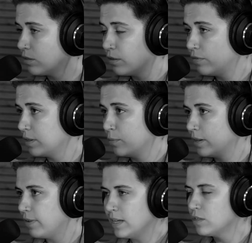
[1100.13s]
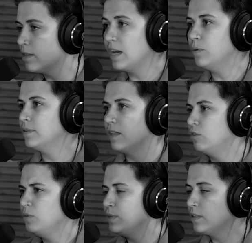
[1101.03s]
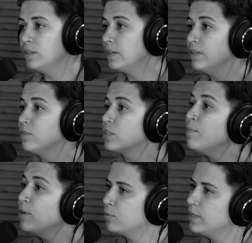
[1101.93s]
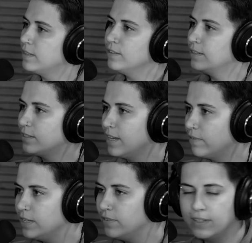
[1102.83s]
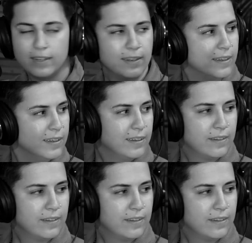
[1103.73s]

So freaking weird, right? So then that was that. Literally, we still never even spoke. We still just never even